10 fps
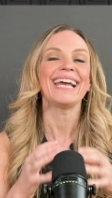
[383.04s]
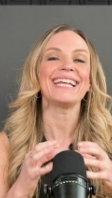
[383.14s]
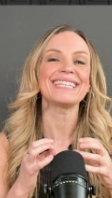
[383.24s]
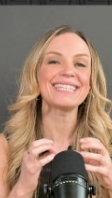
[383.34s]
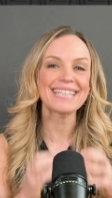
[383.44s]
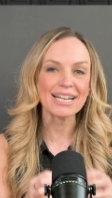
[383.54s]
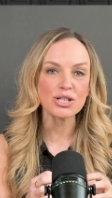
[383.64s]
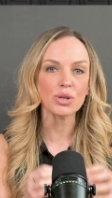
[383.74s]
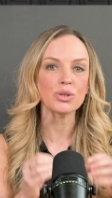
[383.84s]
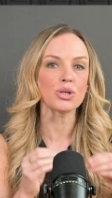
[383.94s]
It's
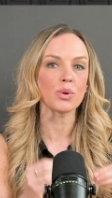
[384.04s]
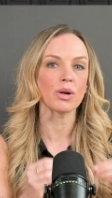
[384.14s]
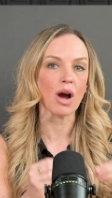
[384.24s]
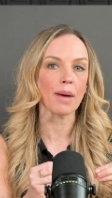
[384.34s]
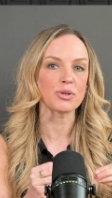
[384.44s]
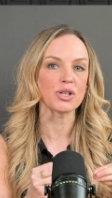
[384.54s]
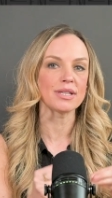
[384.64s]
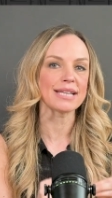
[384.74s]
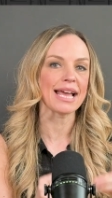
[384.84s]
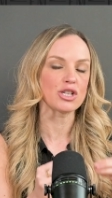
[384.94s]
essential to know your
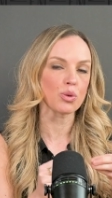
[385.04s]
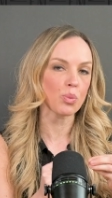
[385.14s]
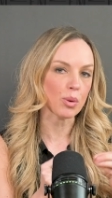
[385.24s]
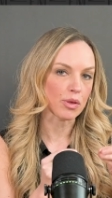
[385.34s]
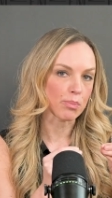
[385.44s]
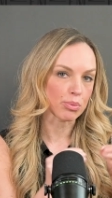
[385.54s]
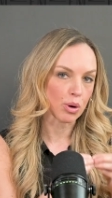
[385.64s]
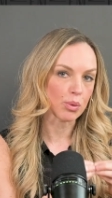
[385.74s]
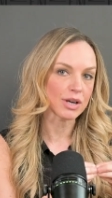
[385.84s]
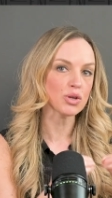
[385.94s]
options and to work with a
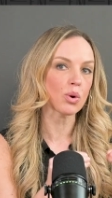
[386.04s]
brokerage